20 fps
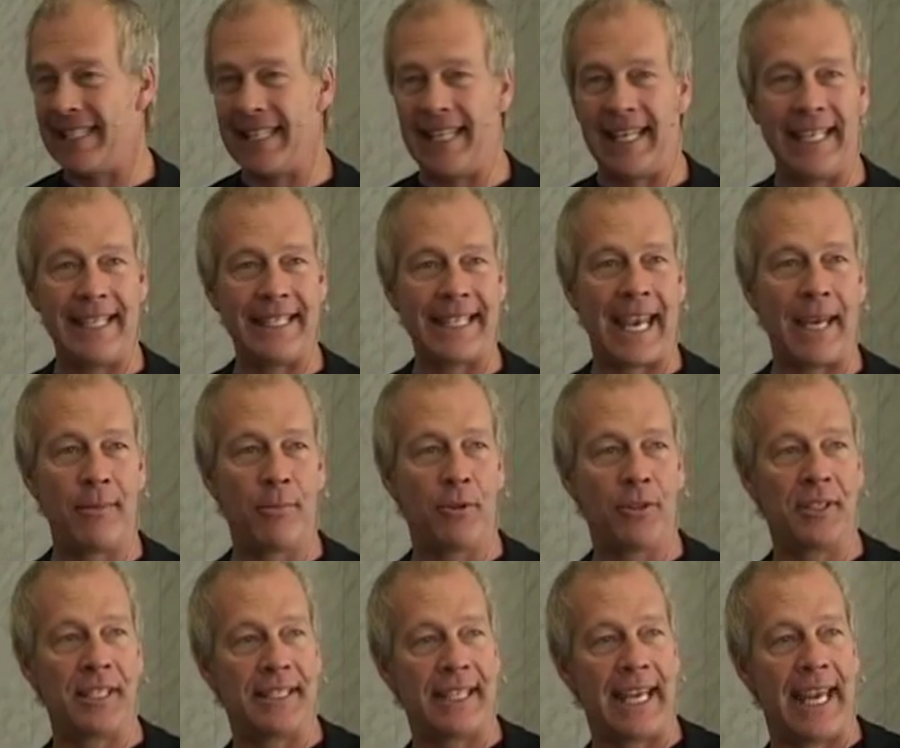is that He's
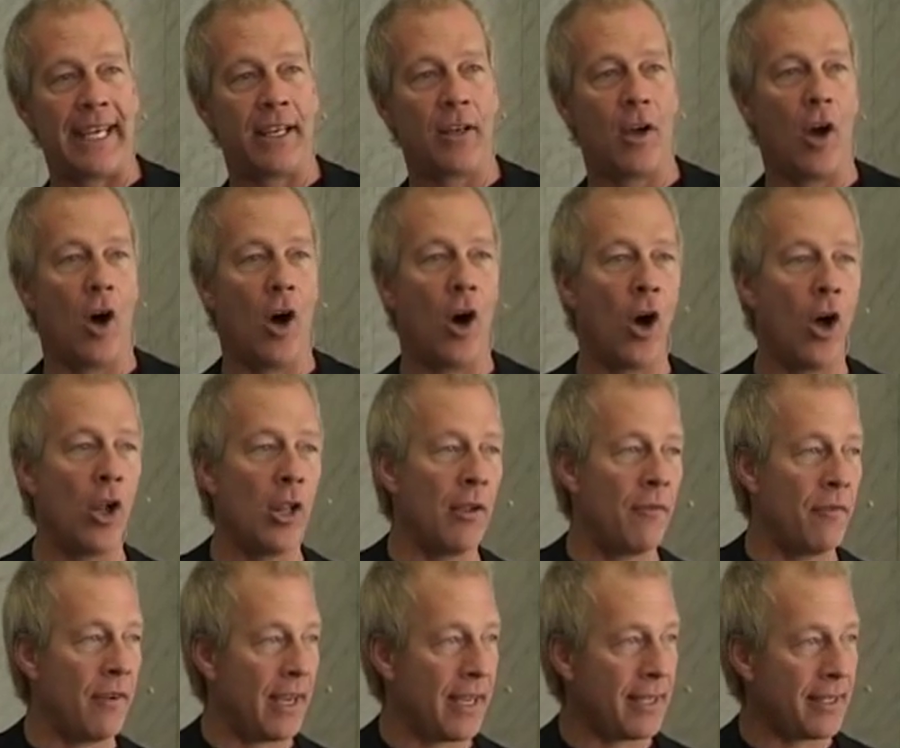able to take all
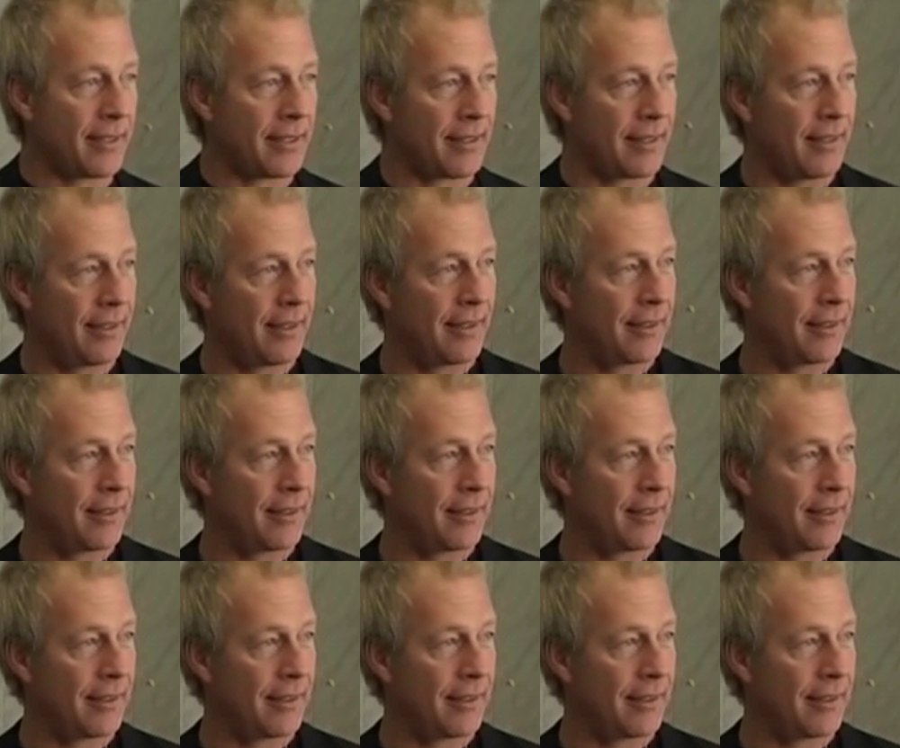of us,